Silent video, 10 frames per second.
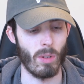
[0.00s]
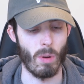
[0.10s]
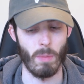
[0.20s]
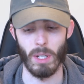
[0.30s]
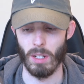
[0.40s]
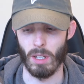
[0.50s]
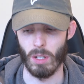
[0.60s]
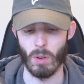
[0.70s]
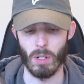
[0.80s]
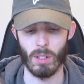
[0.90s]
It won't make any
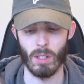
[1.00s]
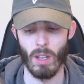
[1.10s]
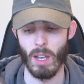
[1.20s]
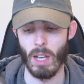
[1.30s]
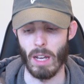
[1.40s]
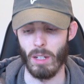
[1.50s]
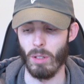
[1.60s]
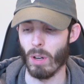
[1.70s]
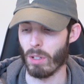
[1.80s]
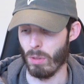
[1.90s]
noise. I
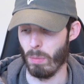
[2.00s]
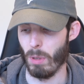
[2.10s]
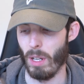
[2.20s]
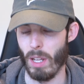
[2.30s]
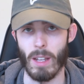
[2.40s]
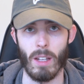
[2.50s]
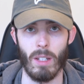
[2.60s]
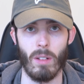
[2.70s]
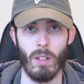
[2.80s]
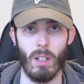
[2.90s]
do also put
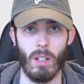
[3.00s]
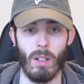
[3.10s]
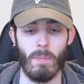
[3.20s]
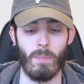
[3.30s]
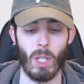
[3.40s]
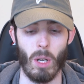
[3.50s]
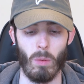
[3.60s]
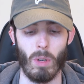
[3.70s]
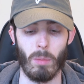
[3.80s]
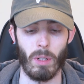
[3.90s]
a
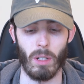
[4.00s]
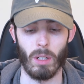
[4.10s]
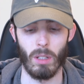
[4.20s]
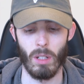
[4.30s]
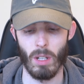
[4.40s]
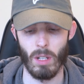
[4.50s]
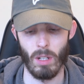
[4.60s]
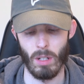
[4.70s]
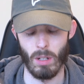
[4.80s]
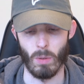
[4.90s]
rubber
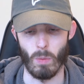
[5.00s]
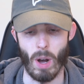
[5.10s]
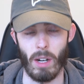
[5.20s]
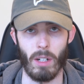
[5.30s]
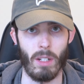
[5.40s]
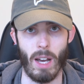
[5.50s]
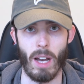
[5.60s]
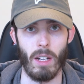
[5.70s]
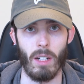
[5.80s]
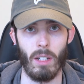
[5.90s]
wire
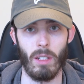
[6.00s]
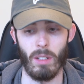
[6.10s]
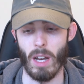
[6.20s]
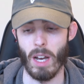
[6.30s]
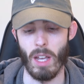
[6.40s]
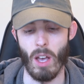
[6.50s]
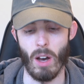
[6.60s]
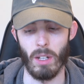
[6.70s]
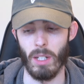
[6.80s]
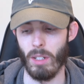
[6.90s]
tie
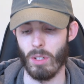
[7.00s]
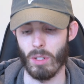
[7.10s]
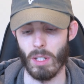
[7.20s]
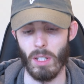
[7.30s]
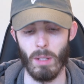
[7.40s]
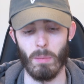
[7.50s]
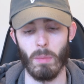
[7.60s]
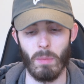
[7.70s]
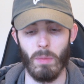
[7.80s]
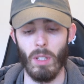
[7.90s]
on it just to keep
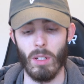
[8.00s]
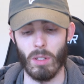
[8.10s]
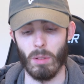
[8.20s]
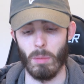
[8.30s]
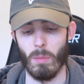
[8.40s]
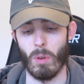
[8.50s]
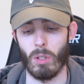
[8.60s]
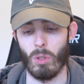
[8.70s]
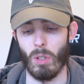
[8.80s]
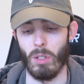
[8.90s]
these a little bit more
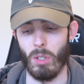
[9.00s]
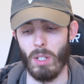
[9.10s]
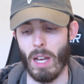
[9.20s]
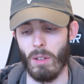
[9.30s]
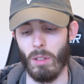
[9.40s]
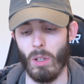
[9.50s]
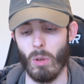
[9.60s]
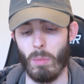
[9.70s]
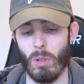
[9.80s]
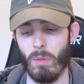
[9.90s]
scrunched down and
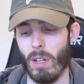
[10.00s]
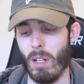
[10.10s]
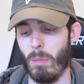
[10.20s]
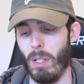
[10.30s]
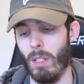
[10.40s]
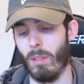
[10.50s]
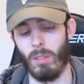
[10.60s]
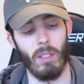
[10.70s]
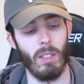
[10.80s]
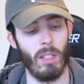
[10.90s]
lower profile, but you don't
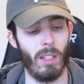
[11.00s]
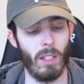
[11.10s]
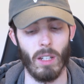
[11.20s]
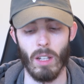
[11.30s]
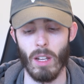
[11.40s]
really need it.